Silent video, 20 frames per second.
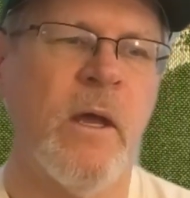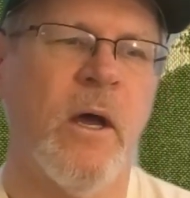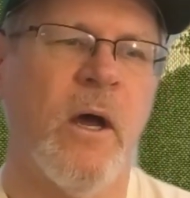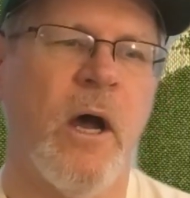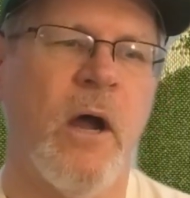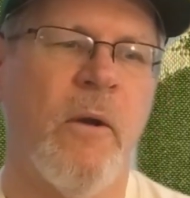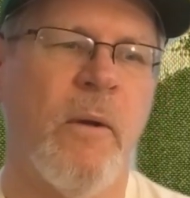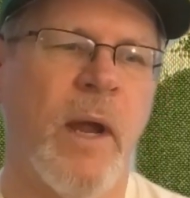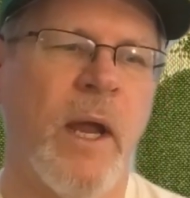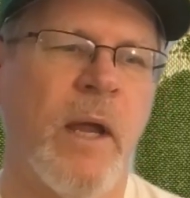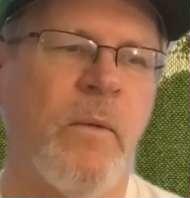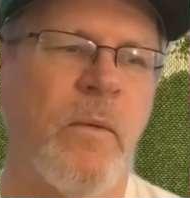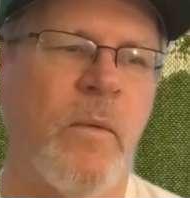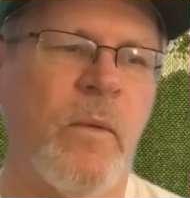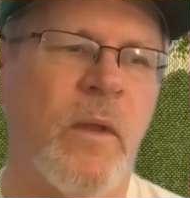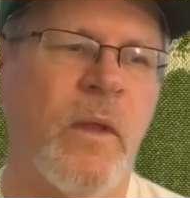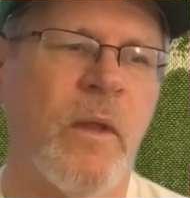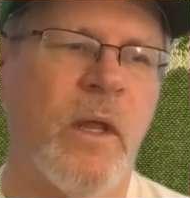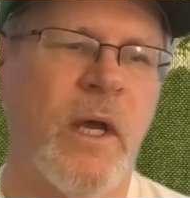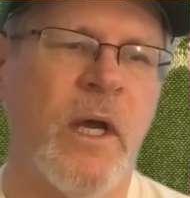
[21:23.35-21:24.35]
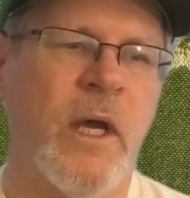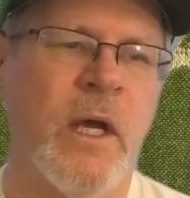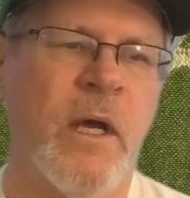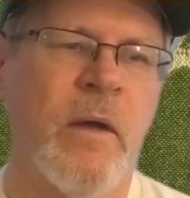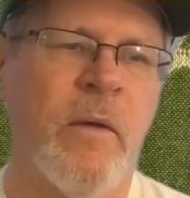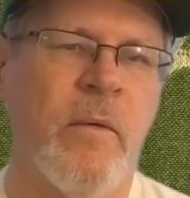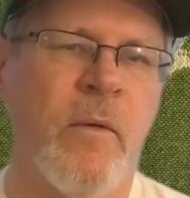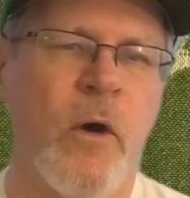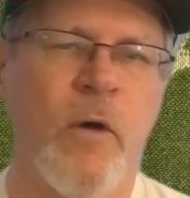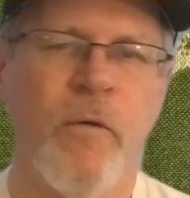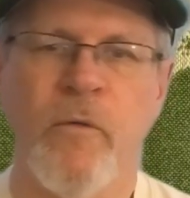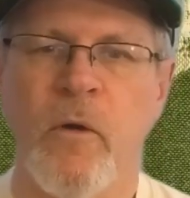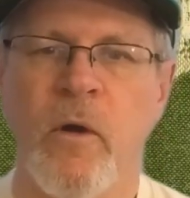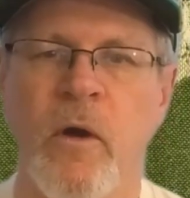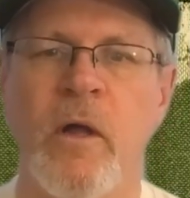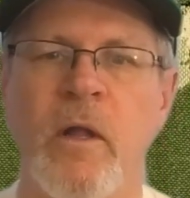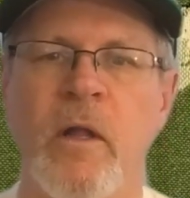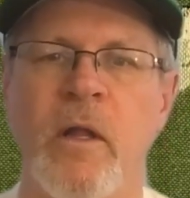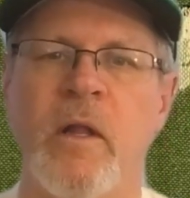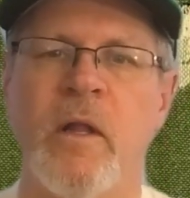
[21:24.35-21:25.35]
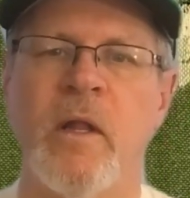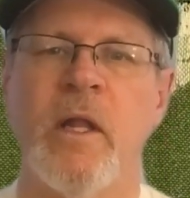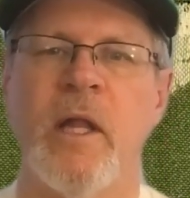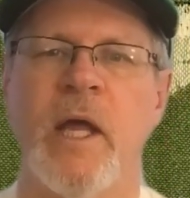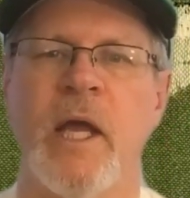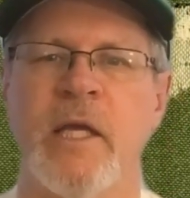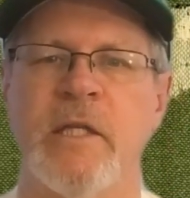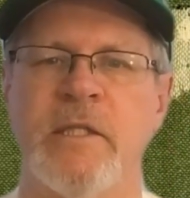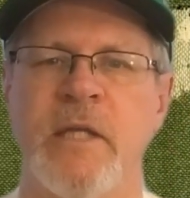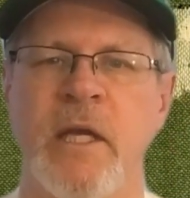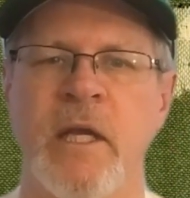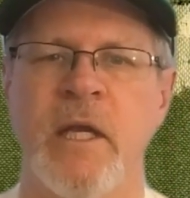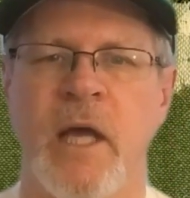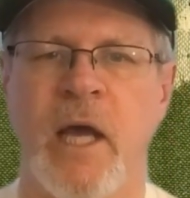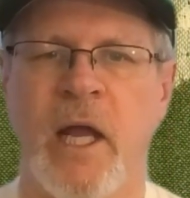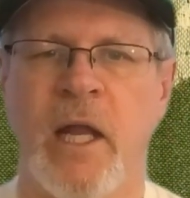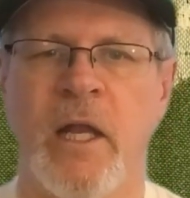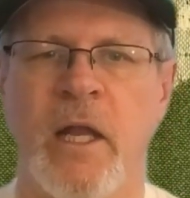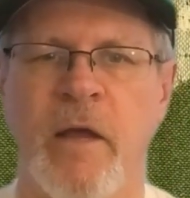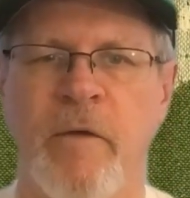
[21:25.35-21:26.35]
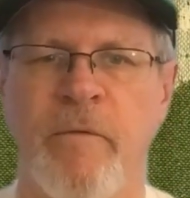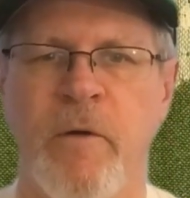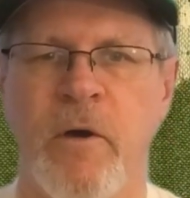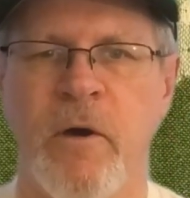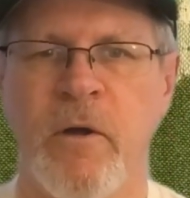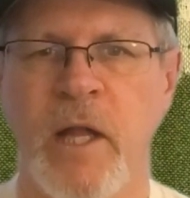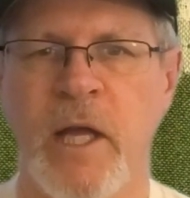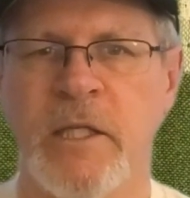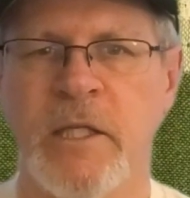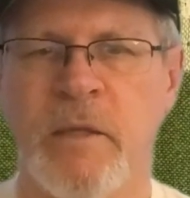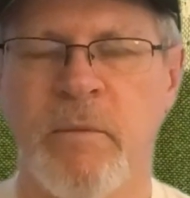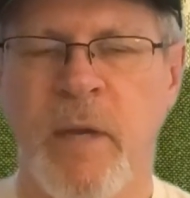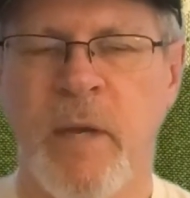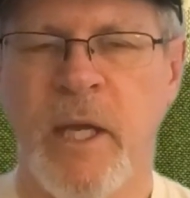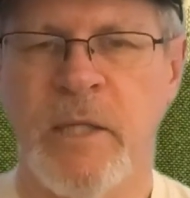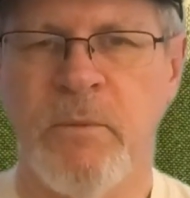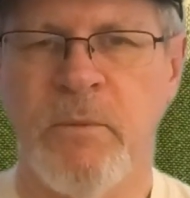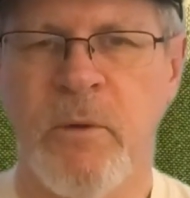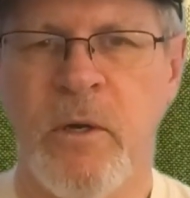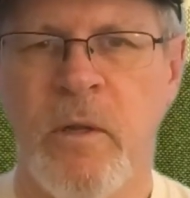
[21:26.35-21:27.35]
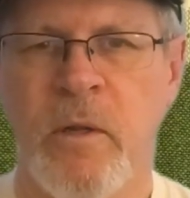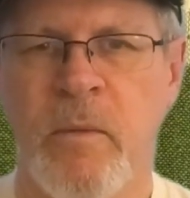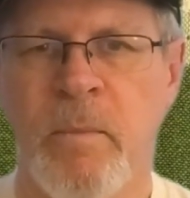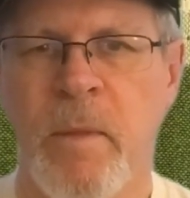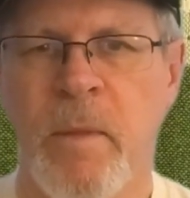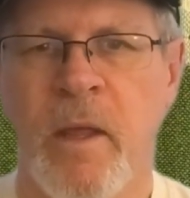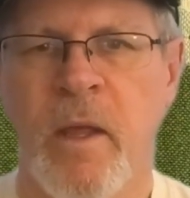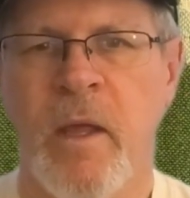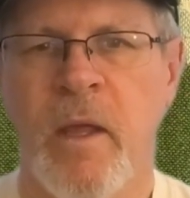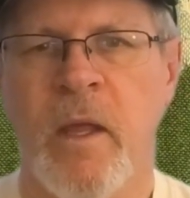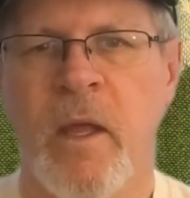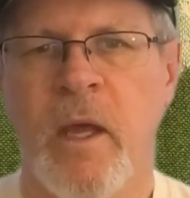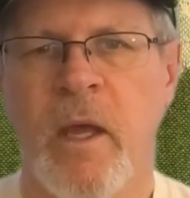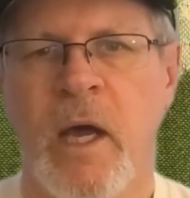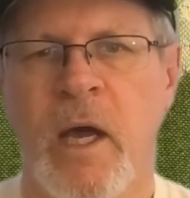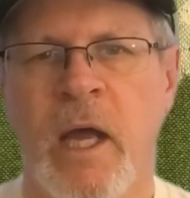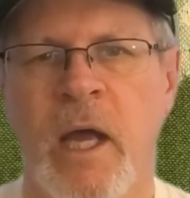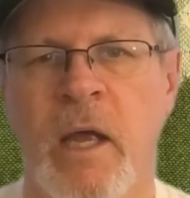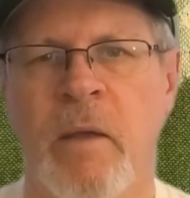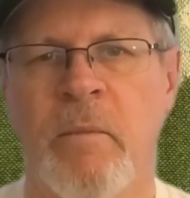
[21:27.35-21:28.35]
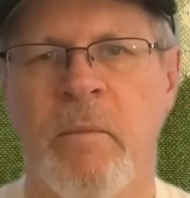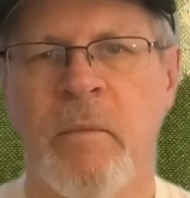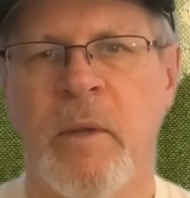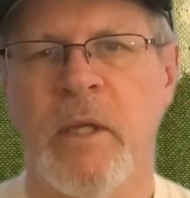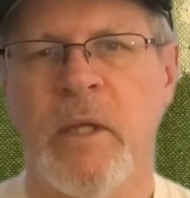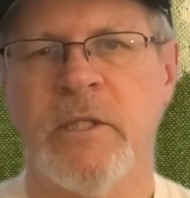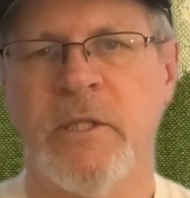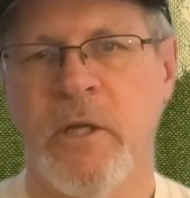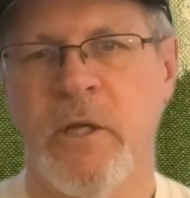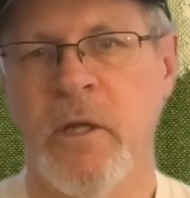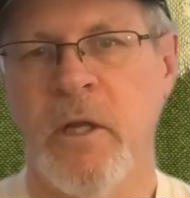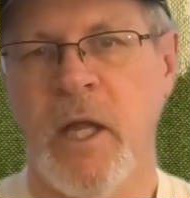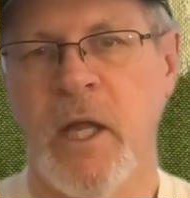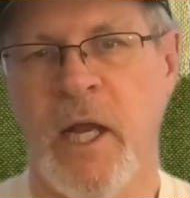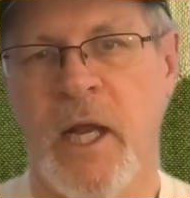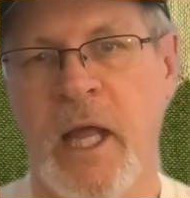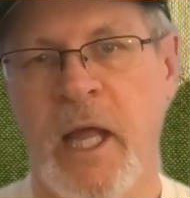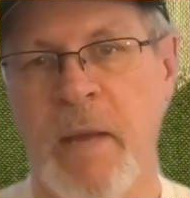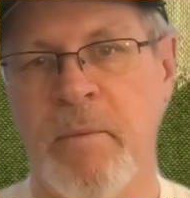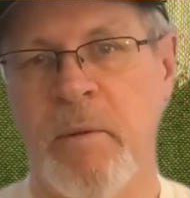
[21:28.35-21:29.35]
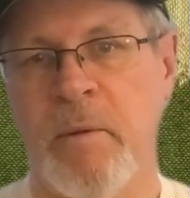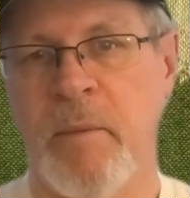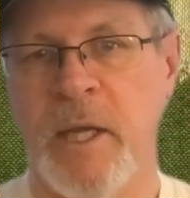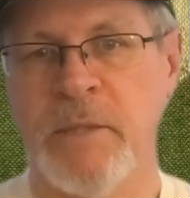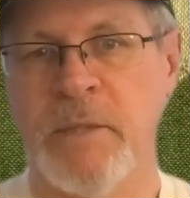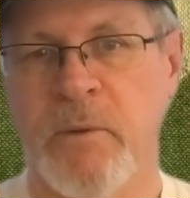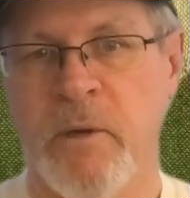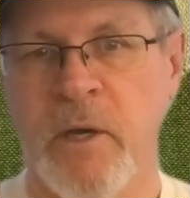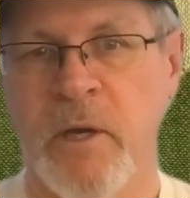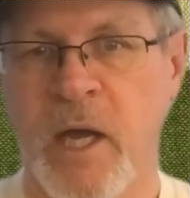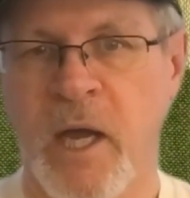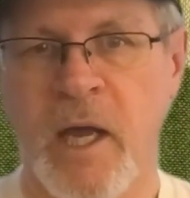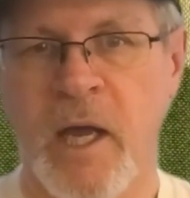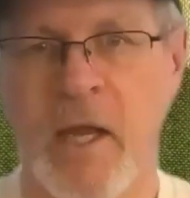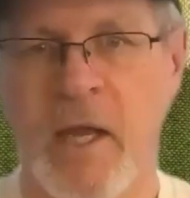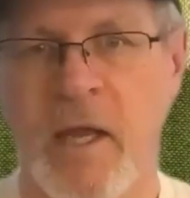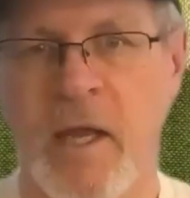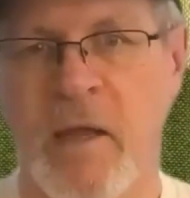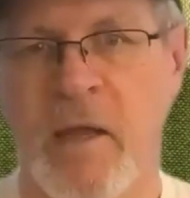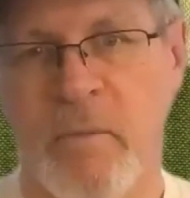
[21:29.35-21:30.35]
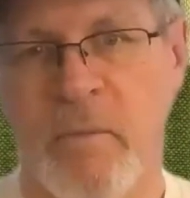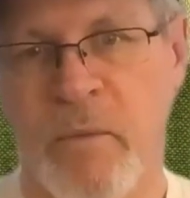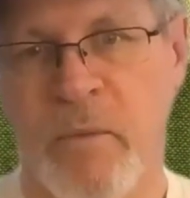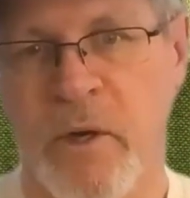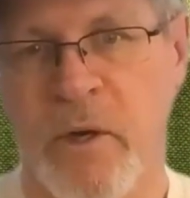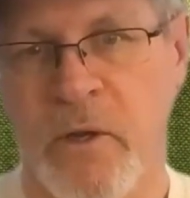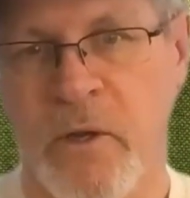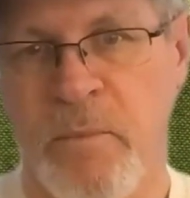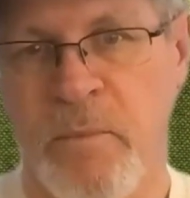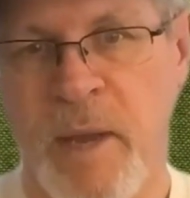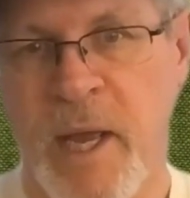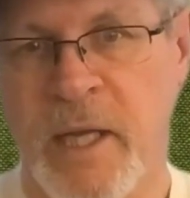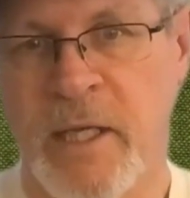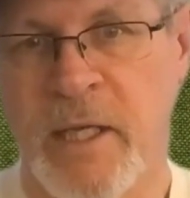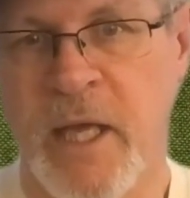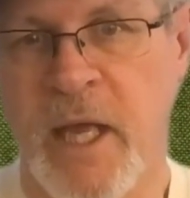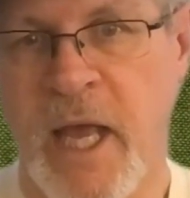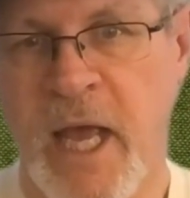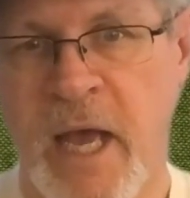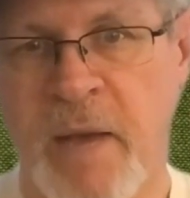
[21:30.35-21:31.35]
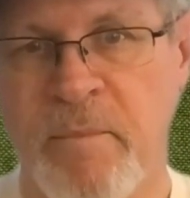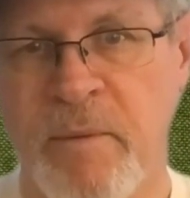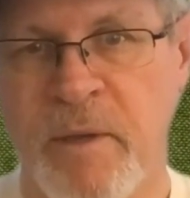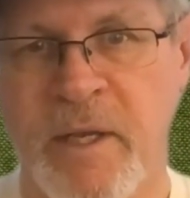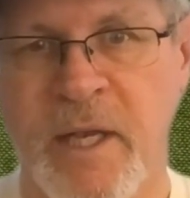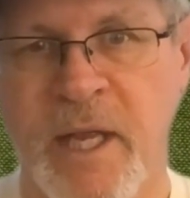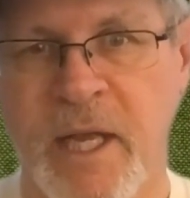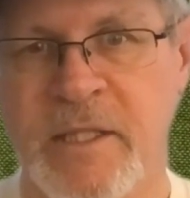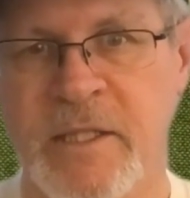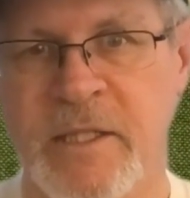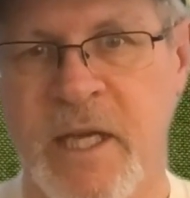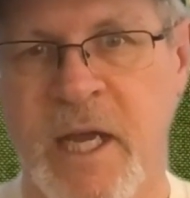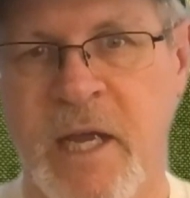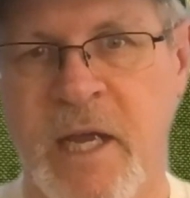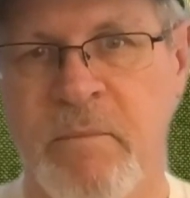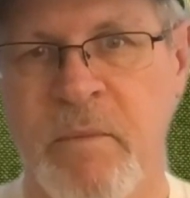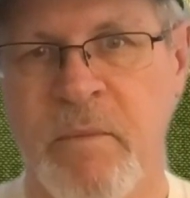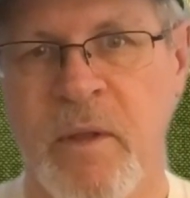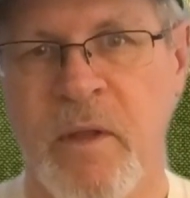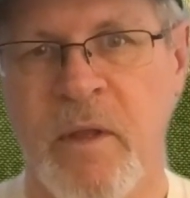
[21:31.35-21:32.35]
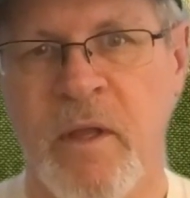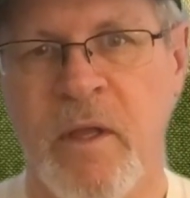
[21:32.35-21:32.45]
All right. Overall, like I said, I love Fall Classic baseball. I'm still an Apba baseball guy, and we're going to go back to Apba next time